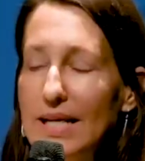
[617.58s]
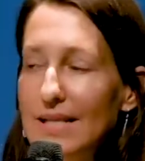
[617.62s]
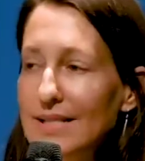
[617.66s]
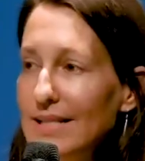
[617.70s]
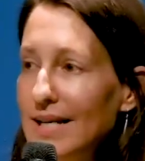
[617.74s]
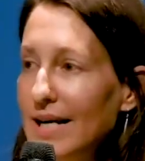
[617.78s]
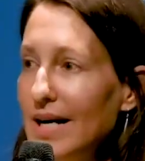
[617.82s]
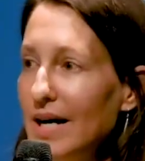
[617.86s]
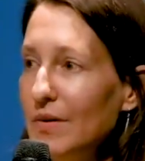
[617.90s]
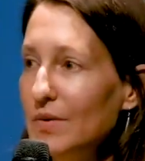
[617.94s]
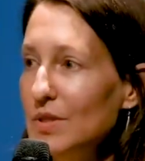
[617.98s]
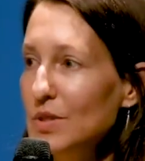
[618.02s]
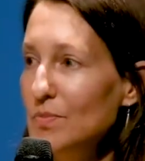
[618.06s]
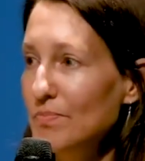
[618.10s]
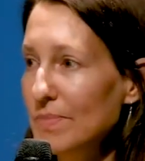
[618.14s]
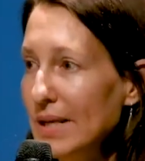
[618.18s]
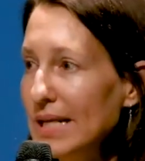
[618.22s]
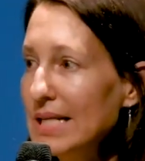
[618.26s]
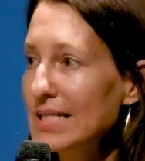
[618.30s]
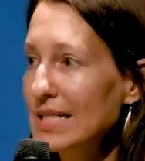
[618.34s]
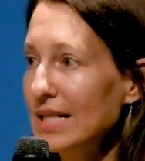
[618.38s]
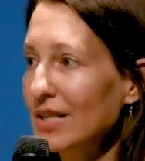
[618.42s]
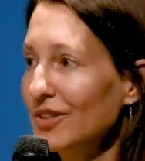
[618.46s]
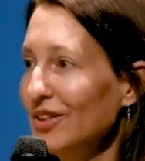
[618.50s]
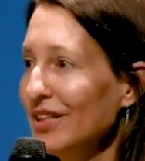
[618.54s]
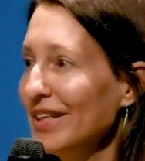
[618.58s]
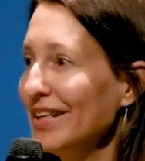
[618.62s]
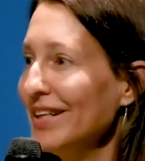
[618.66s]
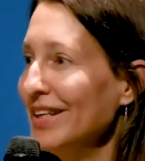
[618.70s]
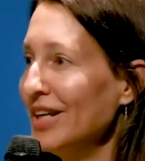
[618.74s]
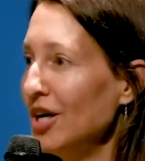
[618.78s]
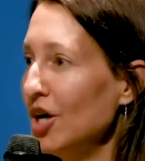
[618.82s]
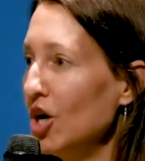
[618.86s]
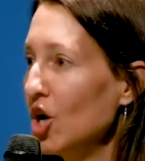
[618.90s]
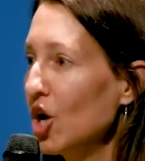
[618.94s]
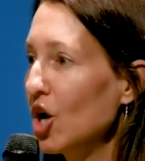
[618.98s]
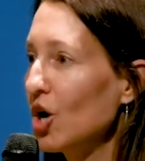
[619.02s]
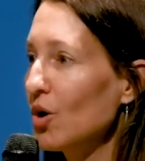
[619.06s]
in that day, I was basically
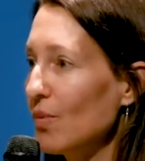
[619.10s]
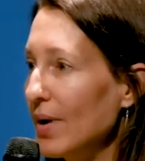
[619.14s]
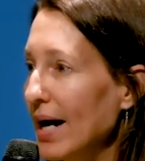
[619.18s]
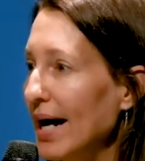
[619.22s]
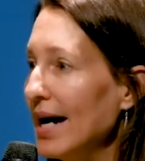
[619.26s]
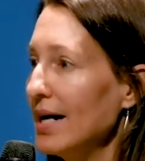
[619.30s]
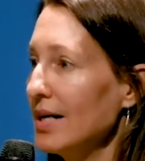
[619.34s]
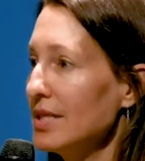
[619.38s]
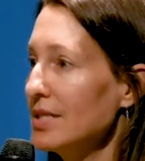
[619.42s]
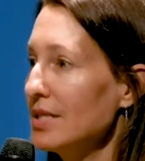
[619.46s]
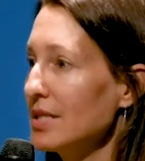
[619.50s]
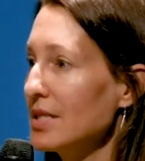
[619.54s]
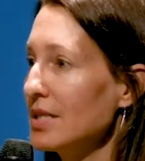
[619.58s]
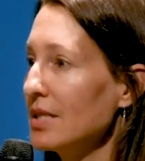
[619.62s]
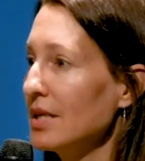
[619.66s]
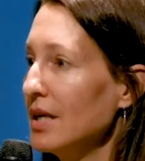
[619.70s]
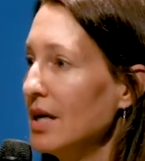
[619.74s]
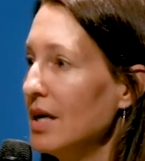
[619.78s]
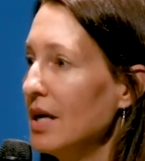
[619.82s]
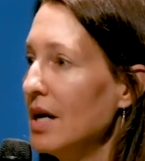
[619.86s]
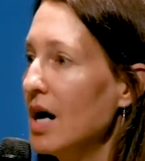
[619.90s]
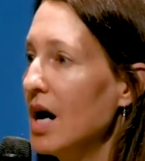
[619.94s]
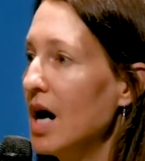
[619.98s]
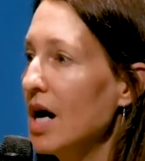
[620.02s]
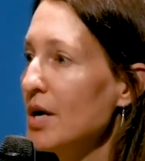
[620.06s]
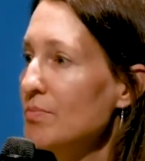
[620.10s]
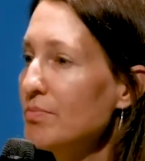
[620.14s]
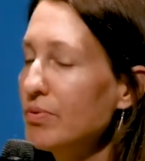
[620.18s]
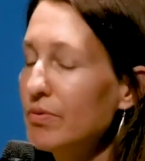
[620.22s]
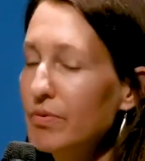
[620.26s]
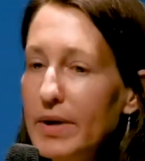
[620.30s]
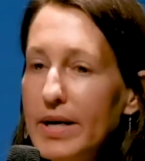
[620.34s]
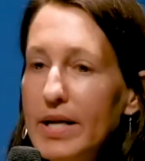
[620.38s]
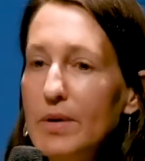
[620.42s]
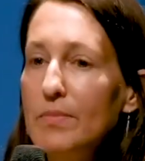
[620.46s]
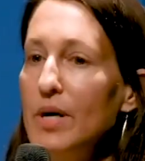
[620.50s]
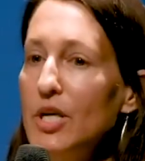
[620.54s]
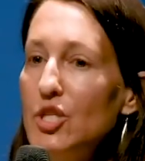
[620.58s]
harassed on
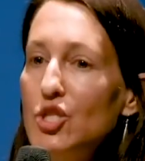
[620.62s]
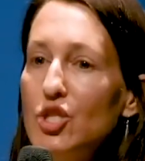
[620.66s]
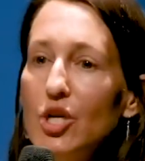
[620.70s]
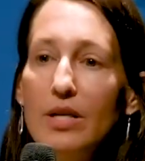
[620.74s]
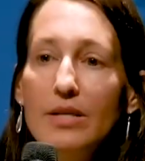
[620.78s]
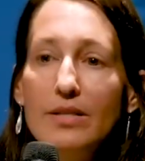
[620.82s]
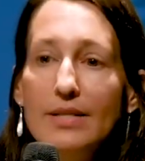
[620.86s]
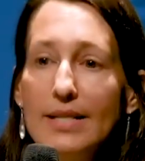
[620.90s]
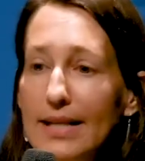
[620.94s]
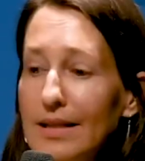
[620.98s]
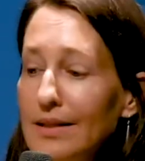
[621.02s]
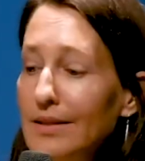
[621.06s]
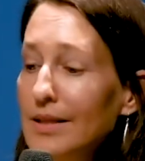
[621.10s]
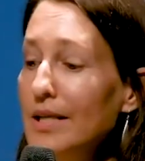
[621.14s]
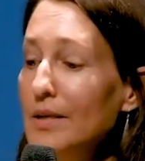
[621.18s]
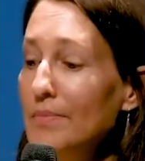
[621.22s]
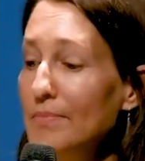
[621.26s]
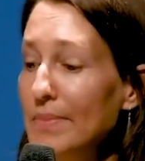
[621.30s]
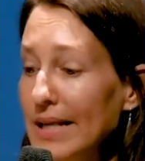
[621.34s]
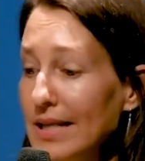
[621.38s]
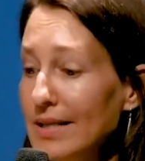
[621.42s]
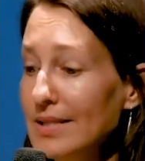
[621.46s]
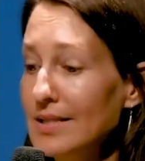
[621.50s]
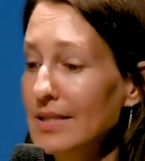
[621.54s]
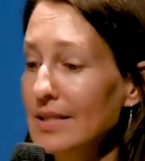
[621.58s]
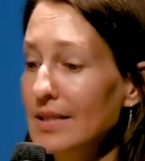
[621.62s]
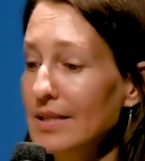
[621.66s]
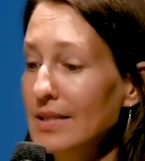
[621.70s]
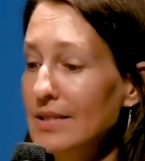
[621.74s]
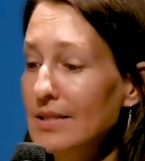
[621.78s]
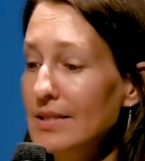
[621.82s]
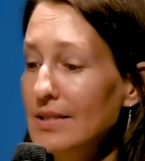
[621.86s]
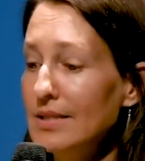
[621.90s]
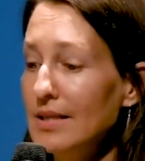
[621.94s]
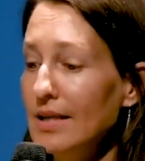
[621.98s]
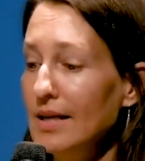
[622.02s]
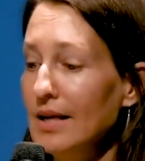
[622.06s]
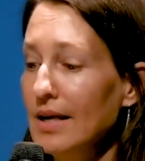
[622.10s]
pretty much a daily
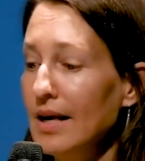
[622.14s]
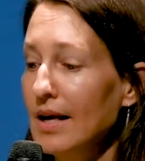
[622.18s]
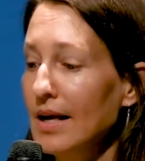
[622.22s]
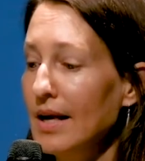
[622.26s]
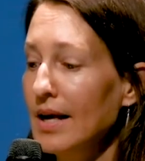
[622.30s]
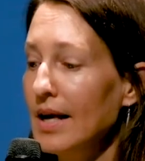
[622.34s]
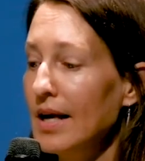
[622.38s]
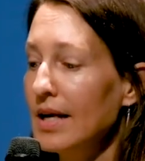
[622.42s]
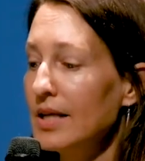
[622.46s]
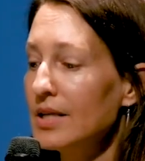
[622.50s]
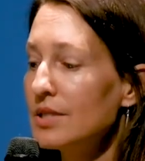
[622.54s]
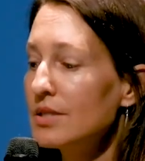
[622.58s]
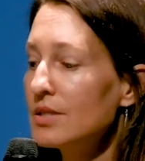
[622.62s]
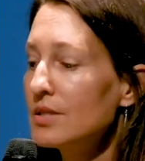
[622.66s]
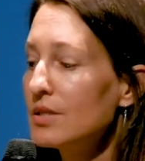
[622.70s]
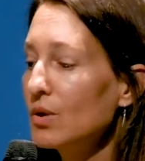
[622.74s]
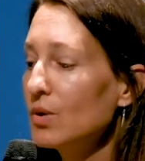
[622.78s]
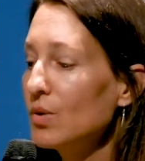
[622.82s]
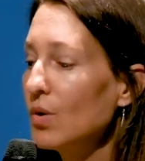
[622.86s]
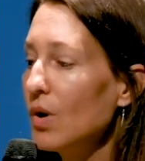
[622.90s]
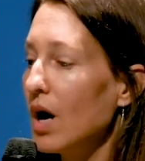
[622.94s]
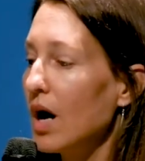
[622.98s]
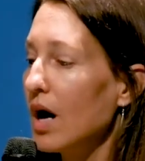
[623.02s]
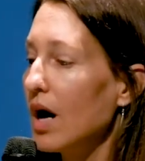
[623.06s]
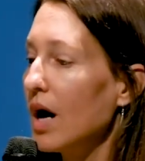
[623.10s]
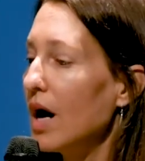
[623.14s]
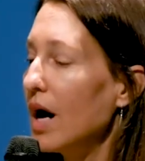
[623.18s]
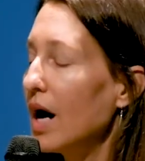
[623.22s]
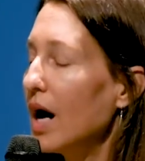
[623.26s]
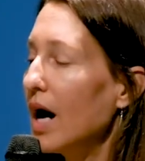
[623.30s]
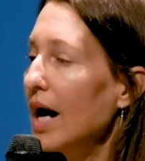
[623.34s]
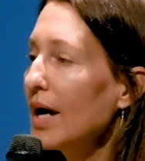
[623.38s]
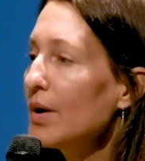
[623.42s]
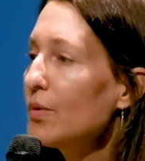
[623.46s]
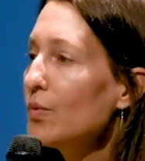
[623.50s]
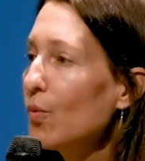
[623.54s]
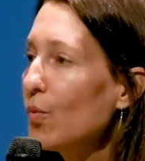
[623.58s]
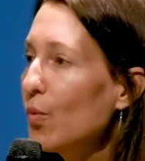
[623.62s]
basis. So
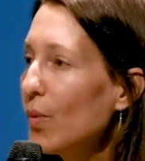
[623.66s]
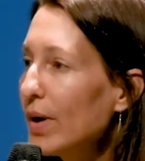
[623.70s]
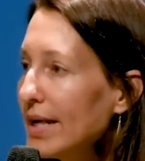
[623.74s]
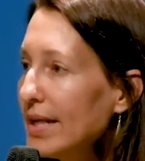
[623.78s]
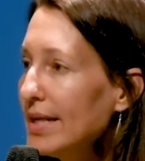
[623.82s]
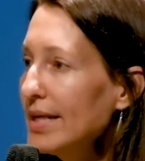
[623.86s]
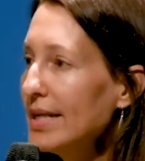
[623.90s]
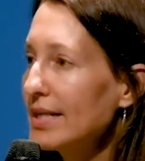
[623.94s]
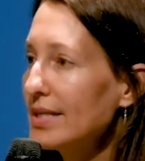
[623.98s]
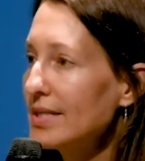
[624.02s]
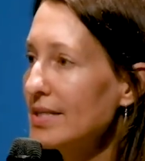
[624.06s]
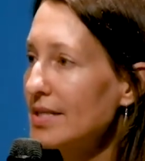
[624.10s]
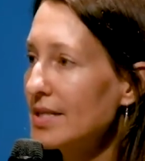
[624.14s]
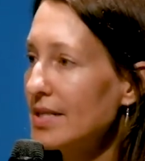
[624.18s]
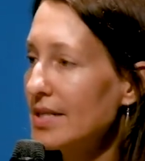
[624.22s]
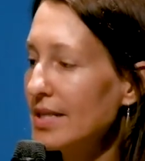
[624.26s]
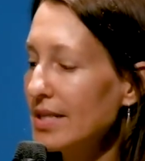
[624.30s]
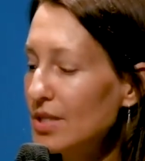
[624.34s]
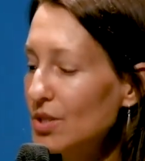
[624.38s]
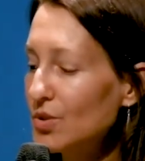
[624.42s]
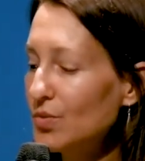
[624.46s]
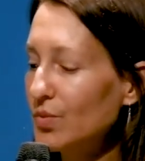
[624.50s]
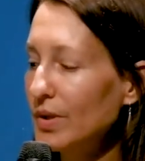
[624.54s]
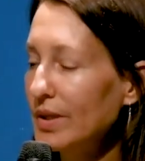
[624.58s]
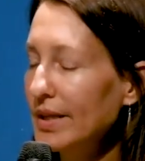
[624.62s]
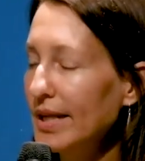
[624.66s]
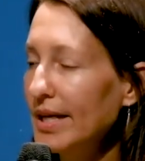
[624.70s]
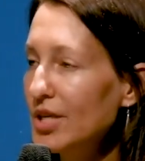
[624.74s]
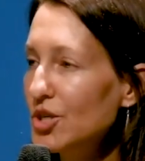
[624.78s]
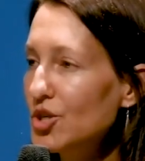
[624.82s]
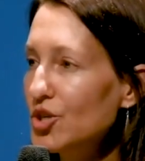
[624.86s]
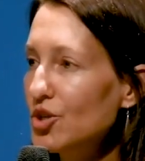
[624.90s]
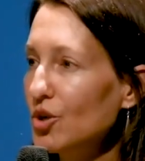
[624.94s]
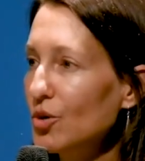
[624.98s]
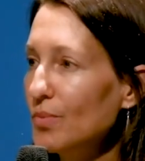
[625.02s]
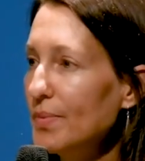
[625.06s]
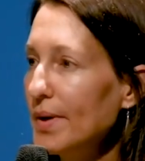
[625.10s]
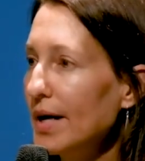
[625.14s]
I witnessed this
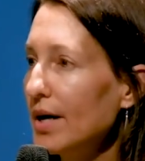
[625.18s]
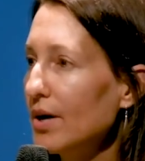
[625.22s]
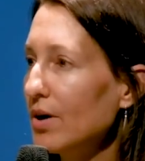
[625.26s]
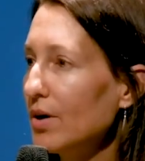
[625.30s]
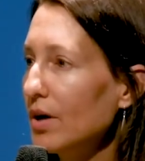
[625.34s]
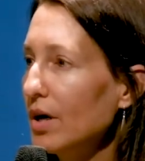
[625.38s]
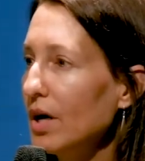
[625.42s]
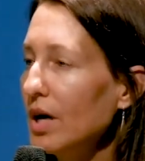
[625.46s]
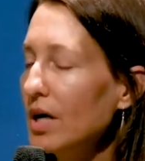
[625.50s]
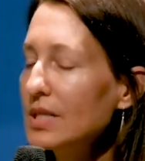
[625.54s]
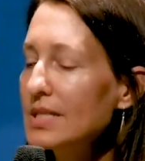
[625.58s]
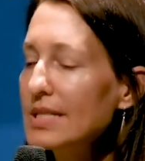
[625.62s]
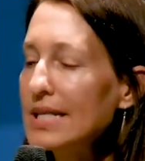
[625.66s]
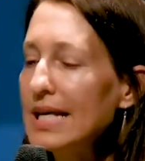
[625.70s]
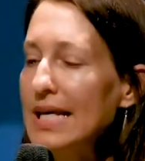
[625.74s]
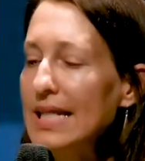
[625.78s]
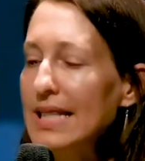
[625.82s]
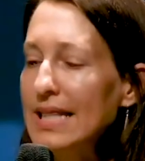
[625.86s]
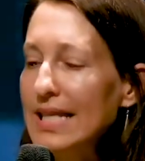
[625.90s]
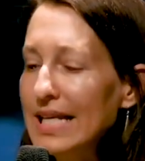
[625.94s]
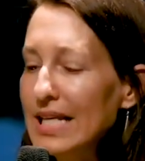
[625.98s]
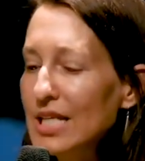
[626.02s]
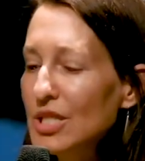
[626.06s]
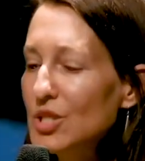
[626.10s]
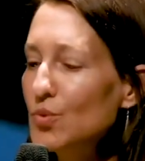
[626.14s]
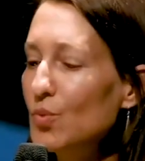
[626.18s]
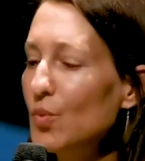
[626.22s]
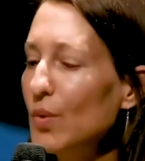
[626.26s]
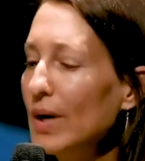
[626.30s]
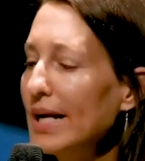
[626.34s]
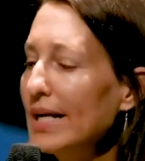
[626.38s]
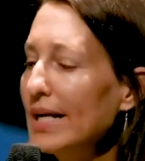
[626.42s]
relational paradox in these